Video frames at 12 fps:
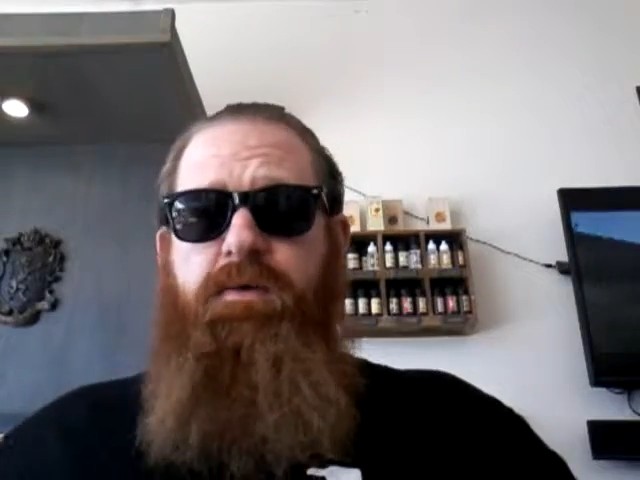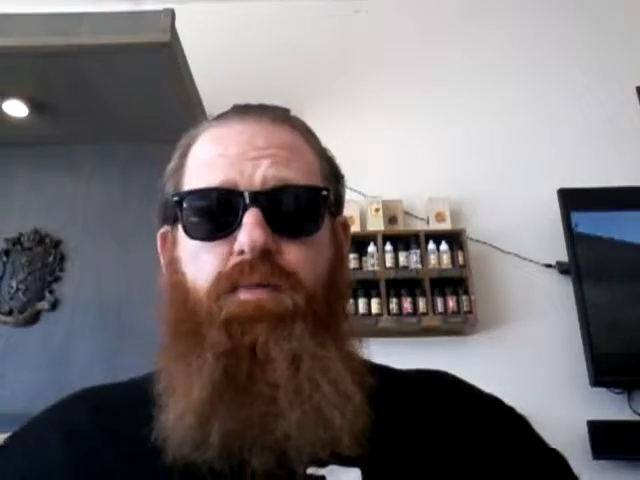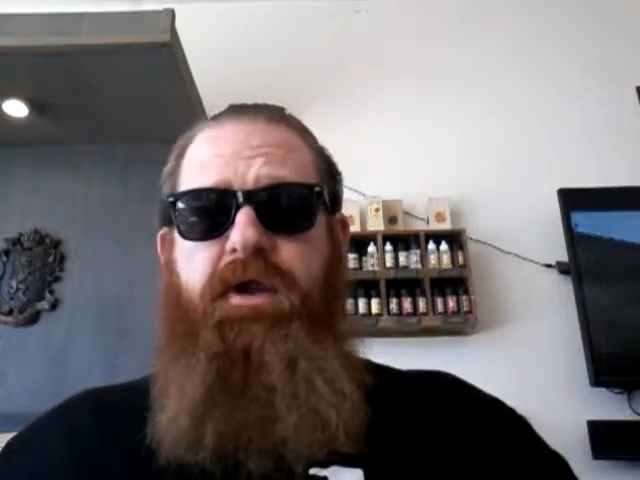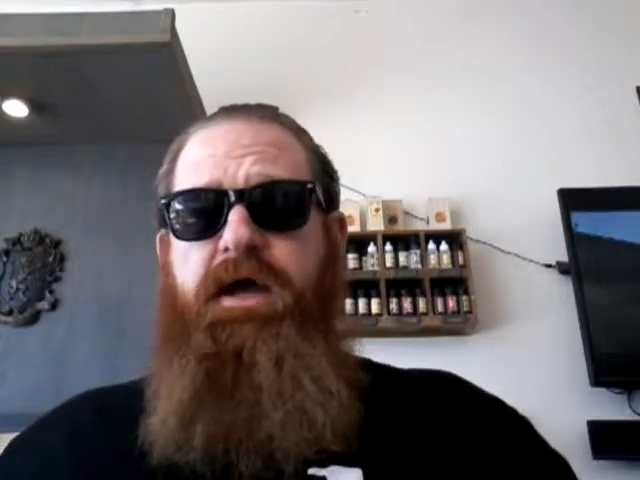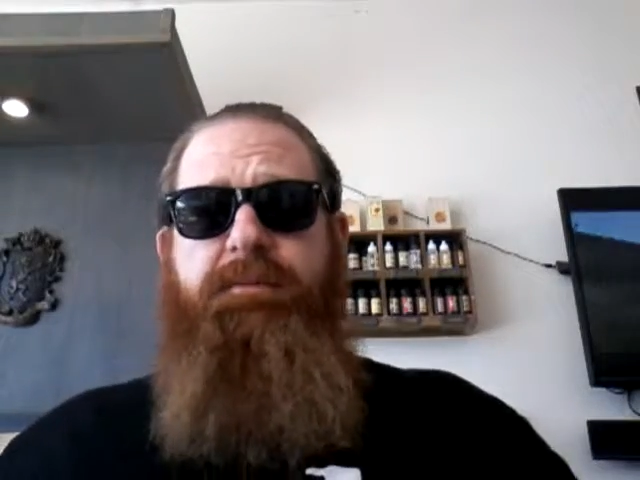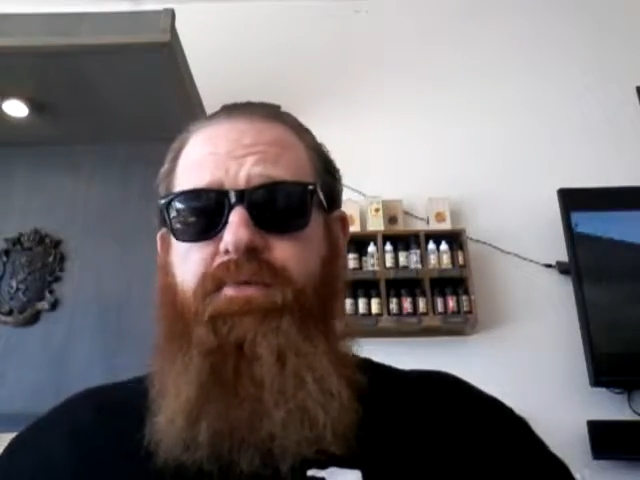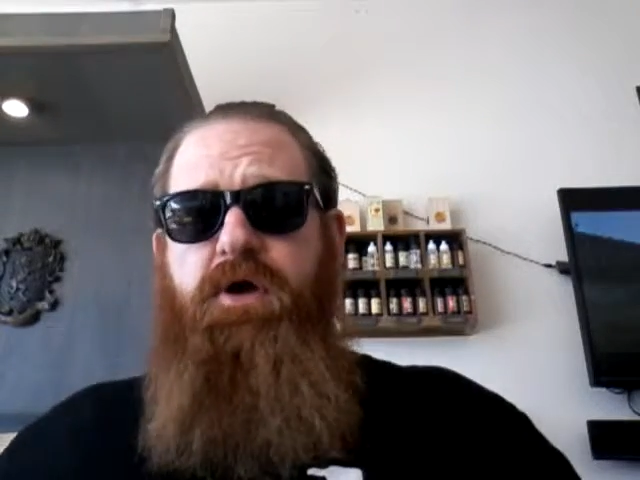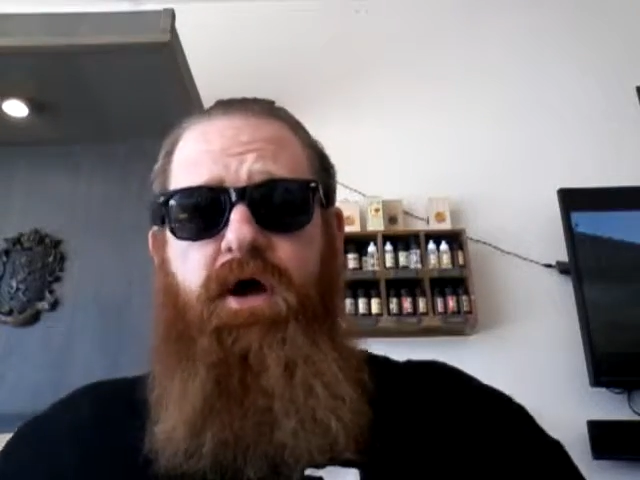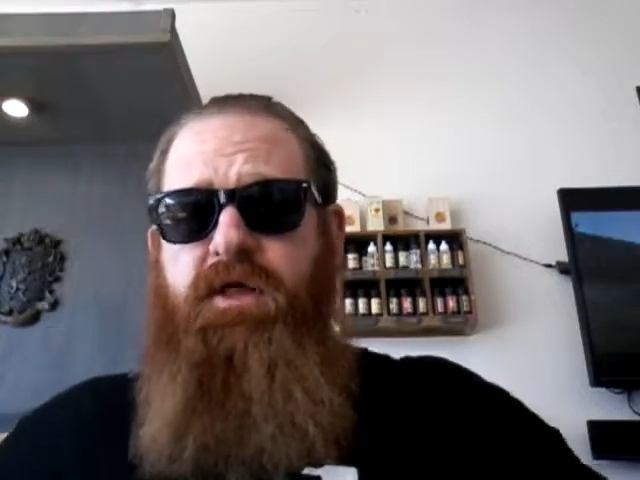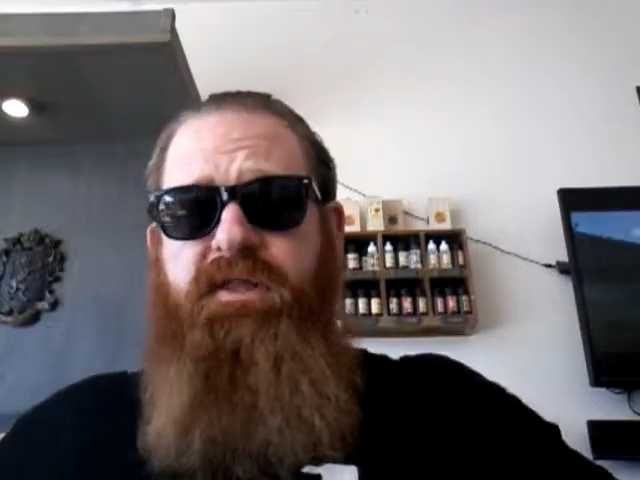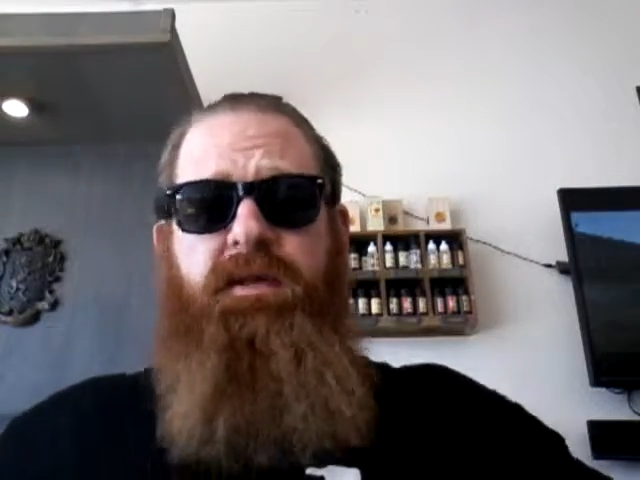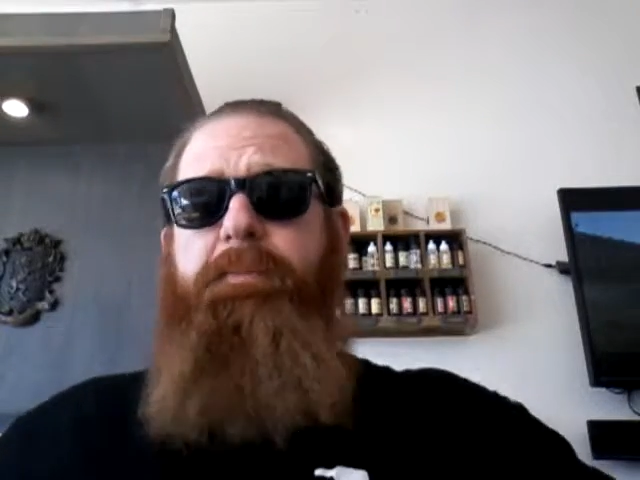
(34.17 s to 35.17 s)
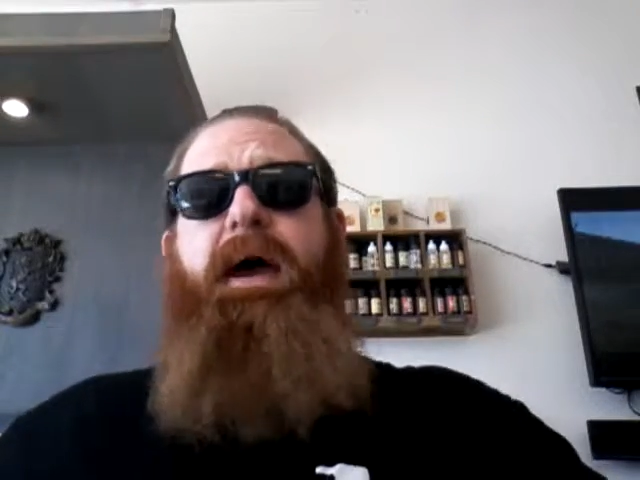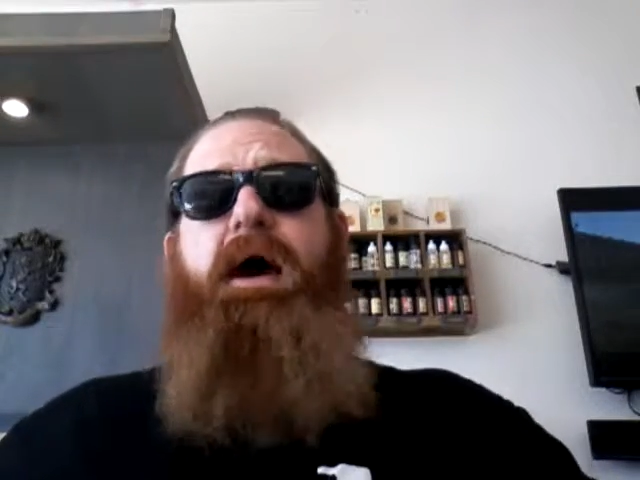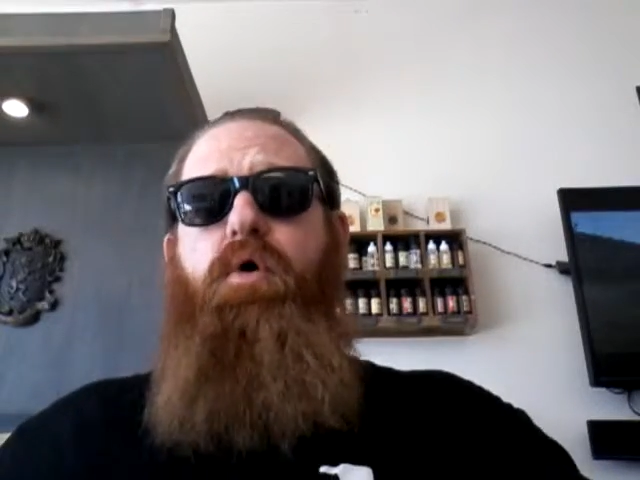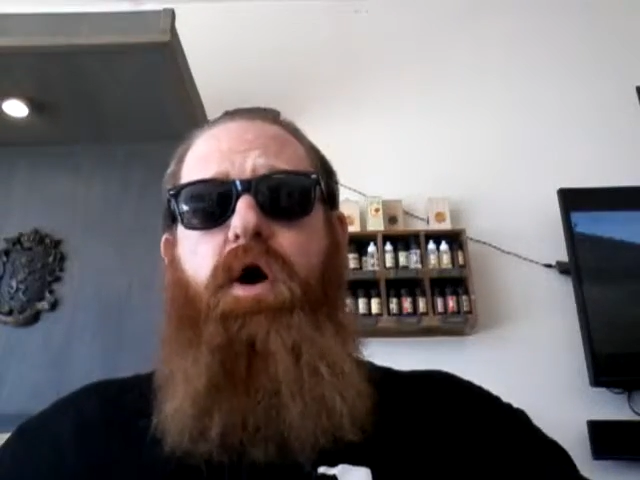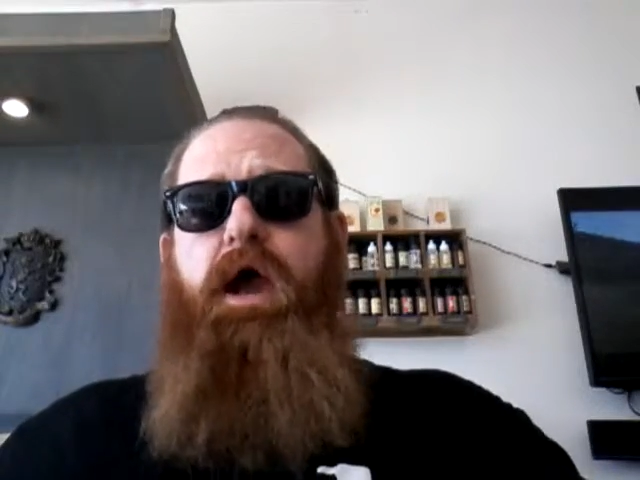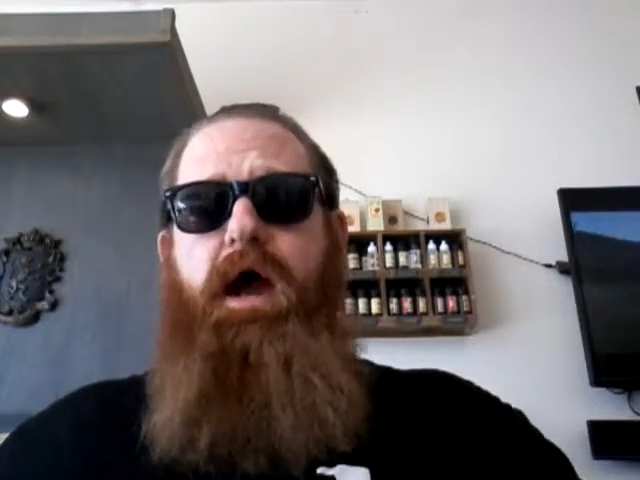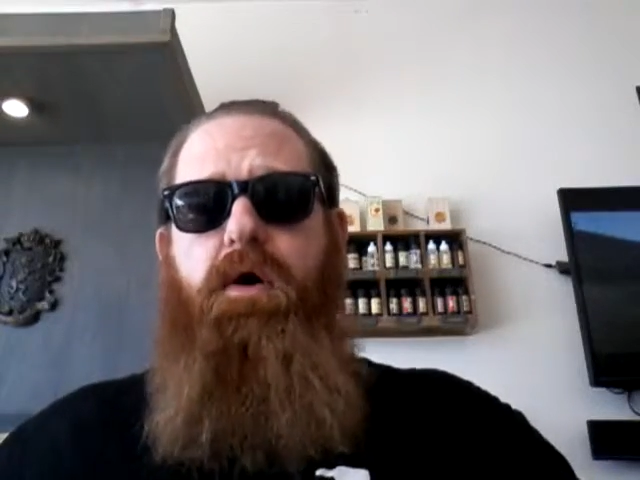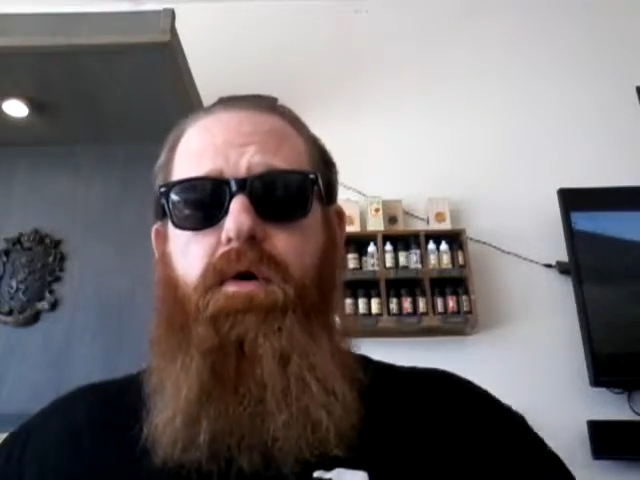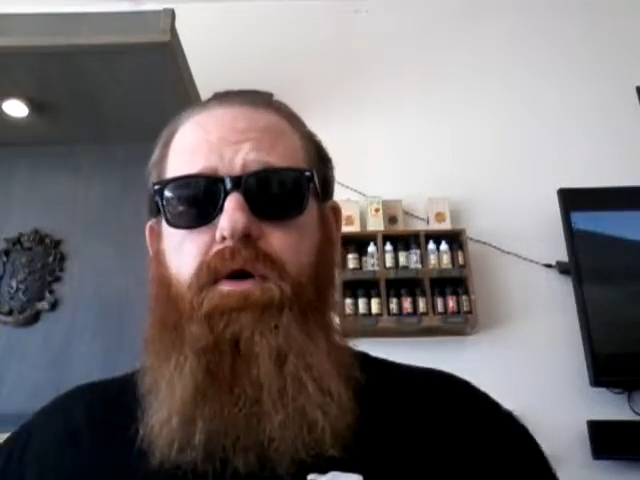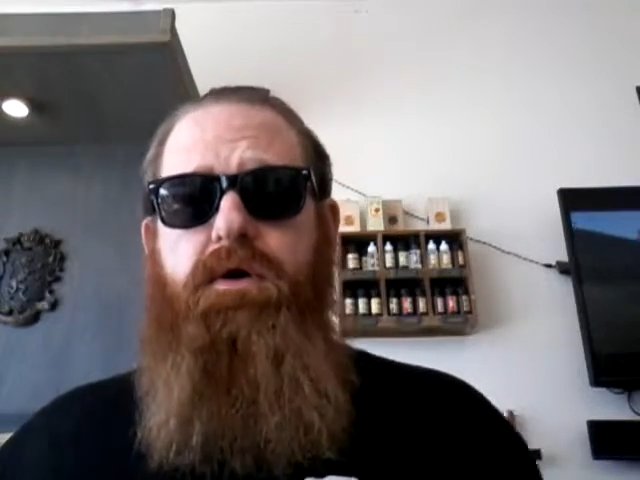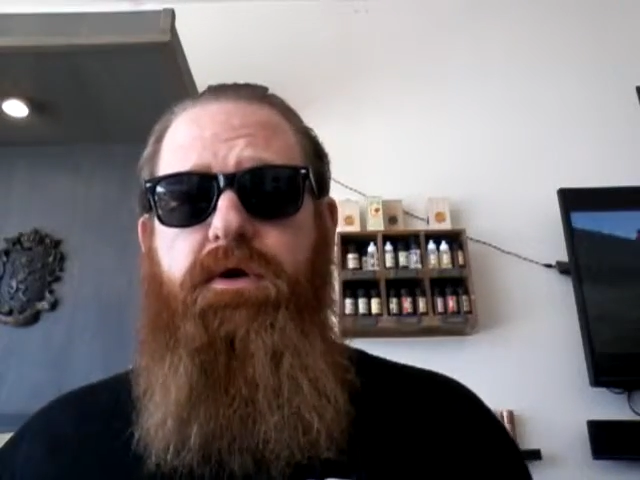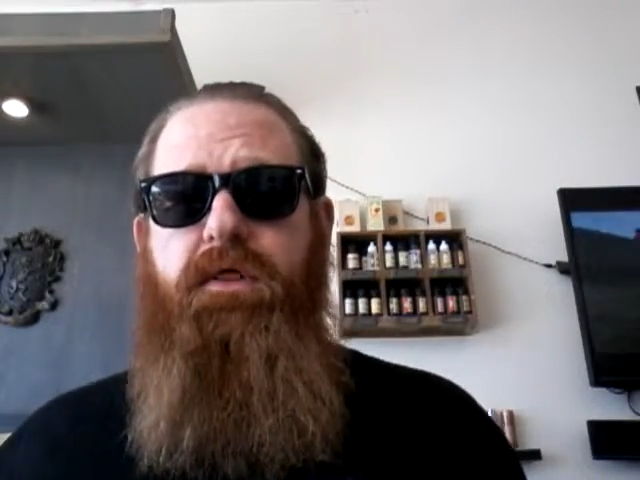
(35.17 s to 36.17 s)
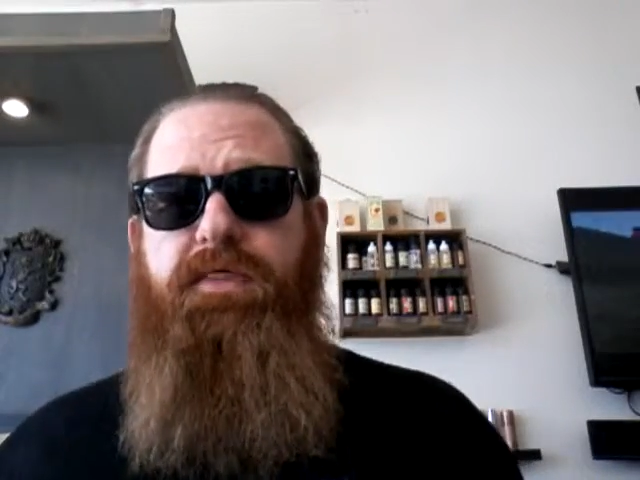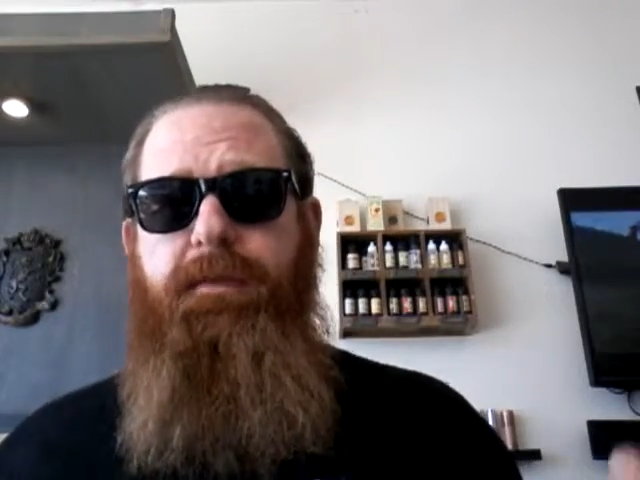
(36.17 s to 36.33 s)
what I'm calling the Power Hour.